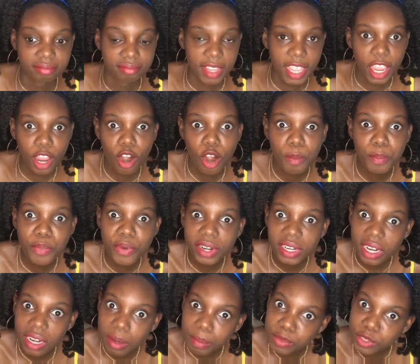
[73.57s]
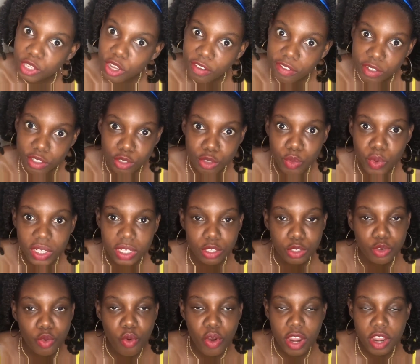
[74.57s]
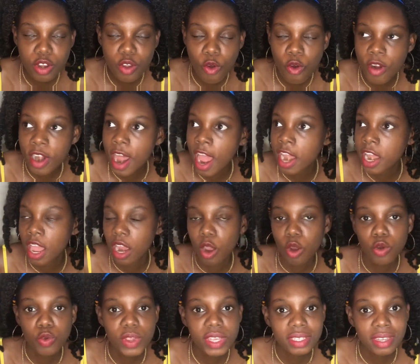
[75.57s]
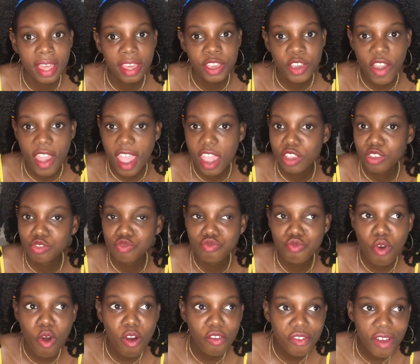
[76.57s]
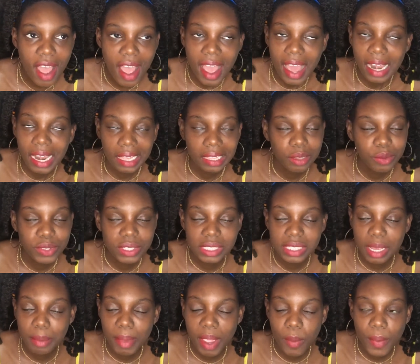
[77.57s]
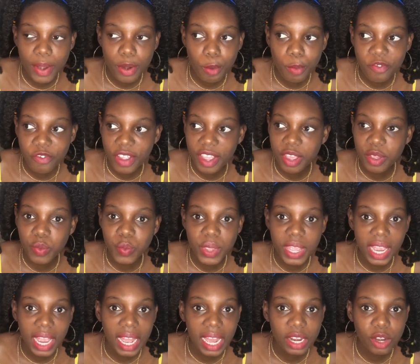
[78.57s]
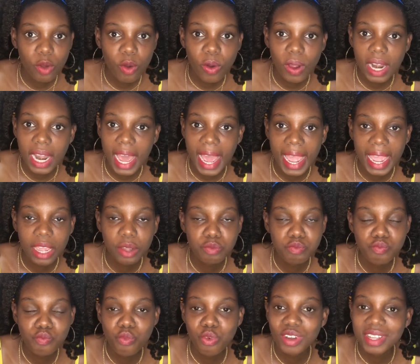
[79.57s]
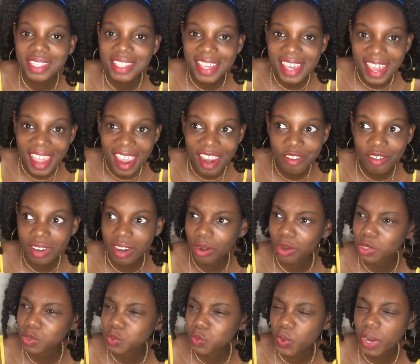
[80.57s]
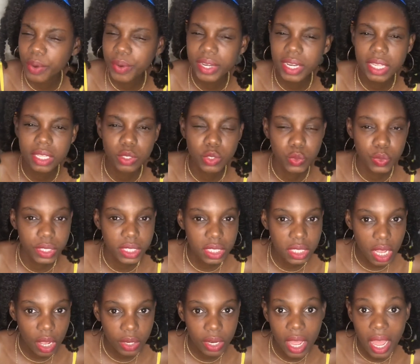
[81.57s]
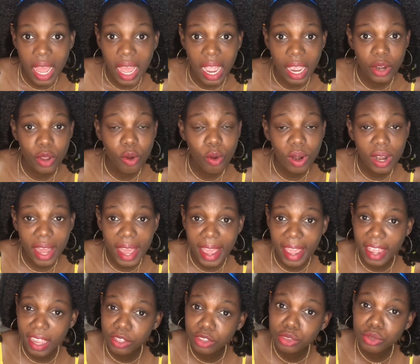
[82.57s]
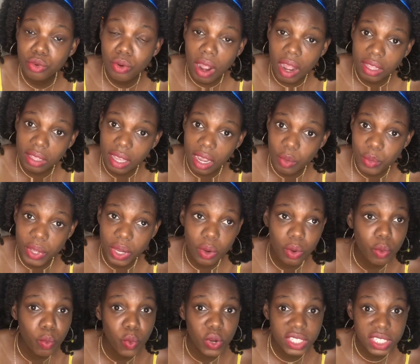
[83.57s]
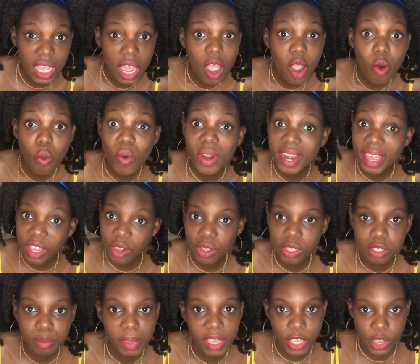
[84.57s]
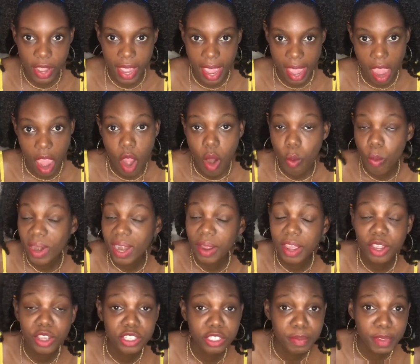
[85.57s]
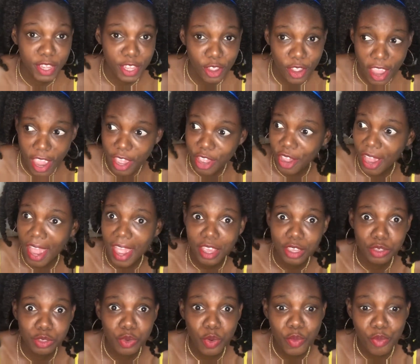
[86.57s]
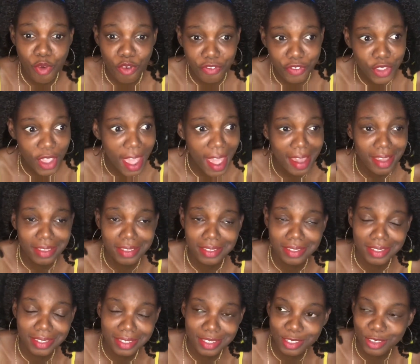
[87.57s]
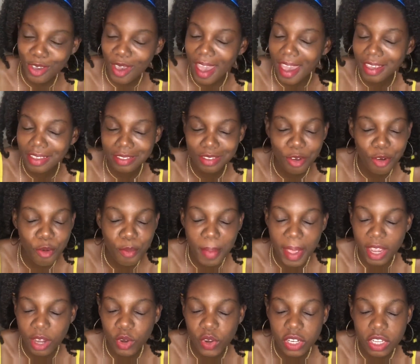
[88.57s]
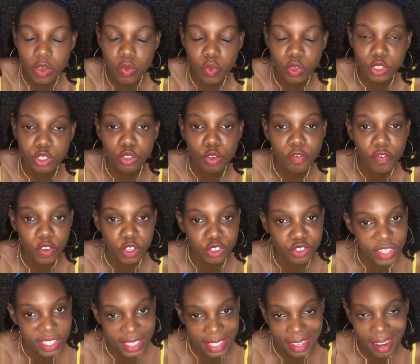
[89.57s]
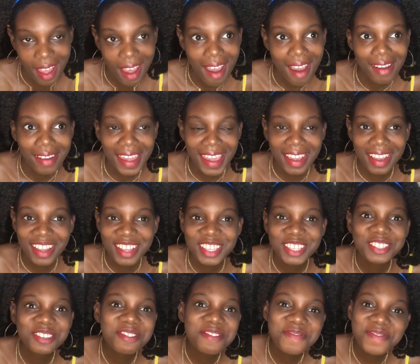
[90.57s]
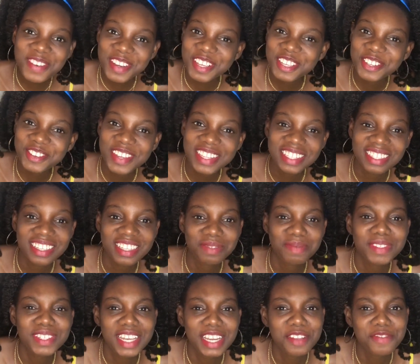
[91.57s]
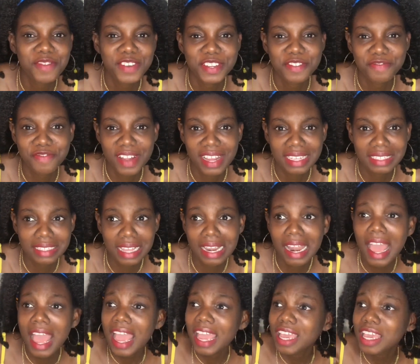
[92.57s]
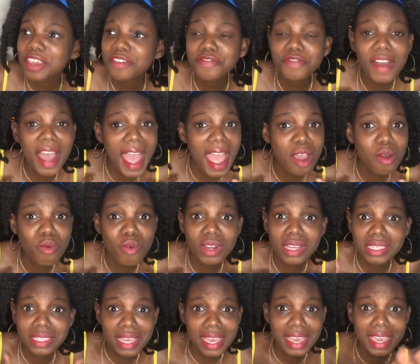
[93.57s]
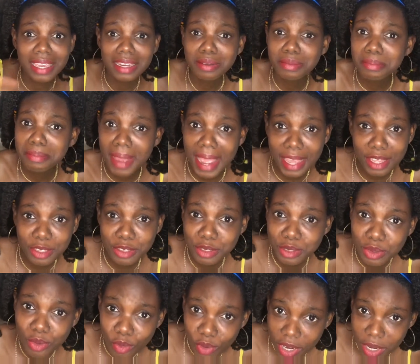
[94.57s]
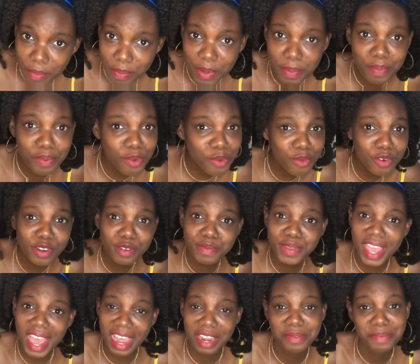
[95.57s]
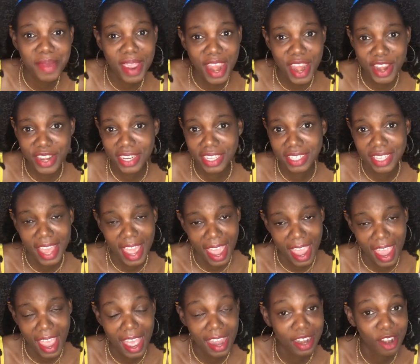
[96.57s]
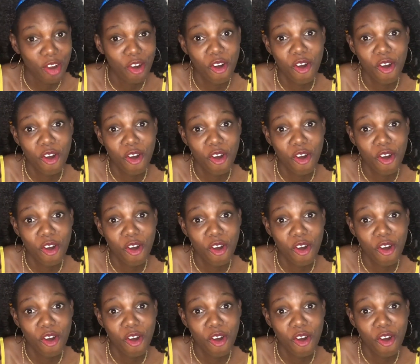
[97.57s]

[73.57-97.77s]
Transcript: incorporated themselves into what is going on, and they're always like, your hair is rough. Like there was a time I went home for a week and all I was hearing, I was wearing a twist out, and all I heard throughout that week was, when are you going to make your hair? When are you going to make your hair? Your hair is so rough, your hair is this, your hair. Oh my god, it was so frustrating, like so frustrating, especially for the fact that if I was in my zone, people would be admiring this hair, and